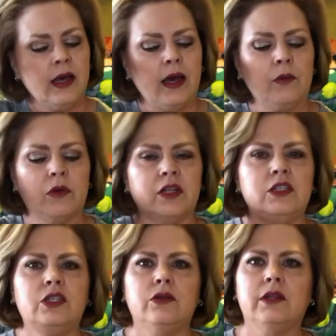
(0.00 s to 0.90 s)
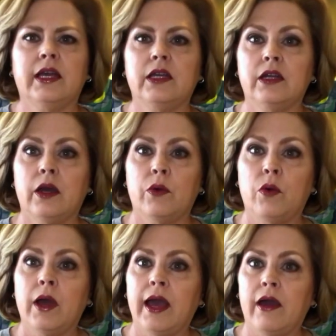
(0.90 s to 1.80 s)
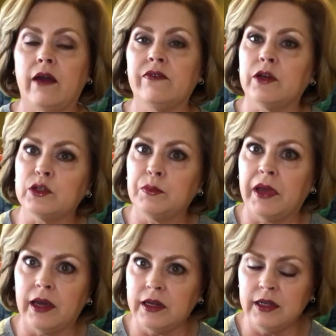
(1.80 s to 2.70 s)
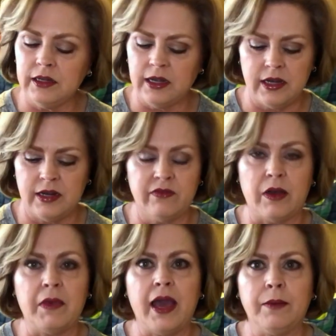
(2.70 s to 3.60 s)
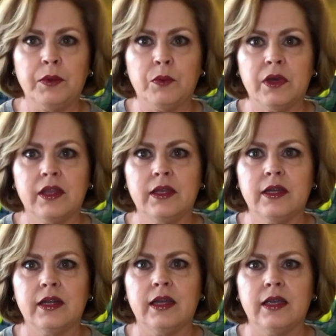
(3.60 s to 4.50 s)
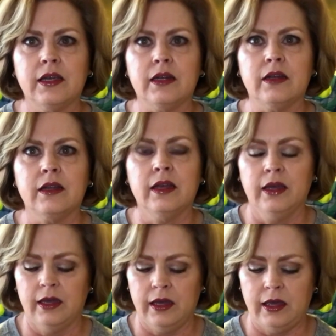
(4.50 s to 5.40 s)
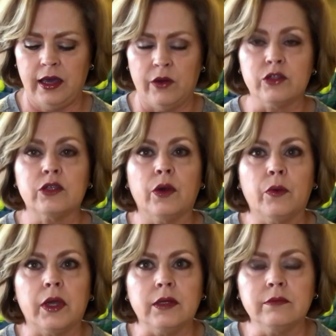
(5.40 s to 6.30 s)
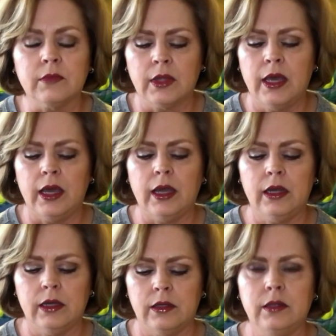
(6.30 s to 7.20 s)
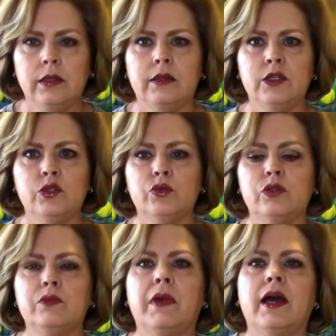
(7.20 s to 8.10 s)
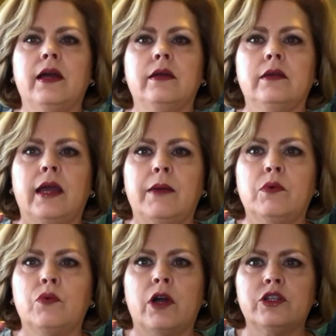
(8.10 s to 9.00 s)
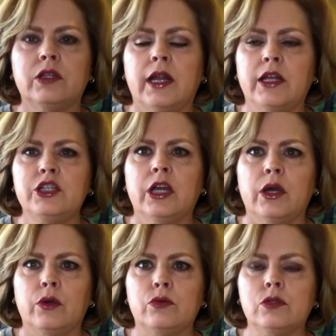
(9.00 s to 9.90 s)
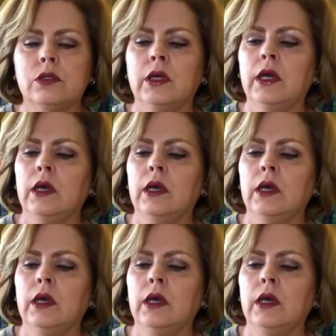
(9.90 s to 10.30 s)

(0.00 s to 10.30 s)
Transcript: I wanted to let you know how I felt about it and if I'm happy with it and how it's going. And this was my Apple Watch that I chose.